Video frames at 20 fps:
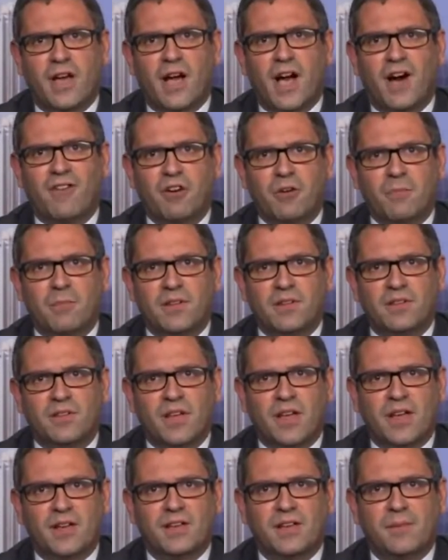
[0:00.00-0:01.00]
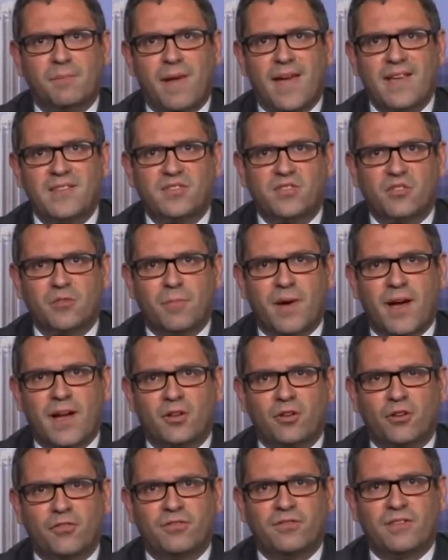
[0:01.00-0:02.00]
government, uh, the mastermind
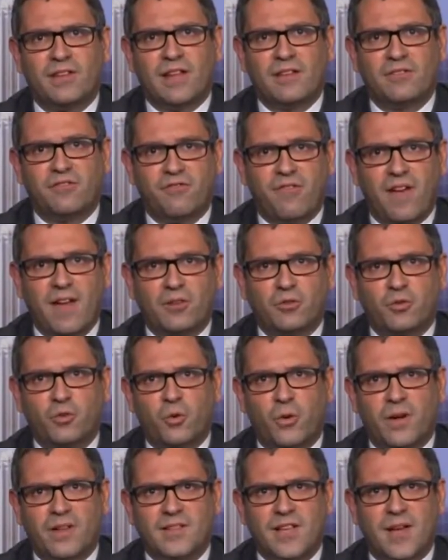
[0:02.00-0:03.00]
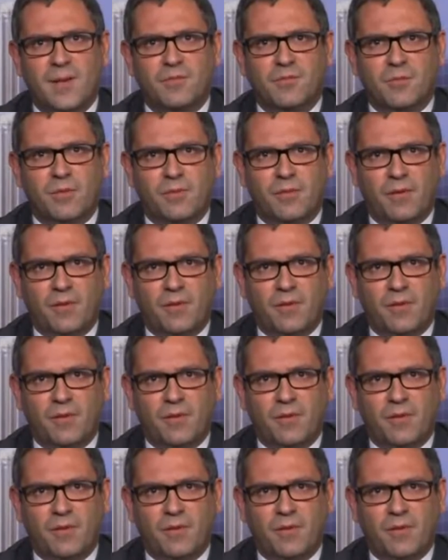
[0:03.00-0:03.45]
of that failed coup attempt, uh,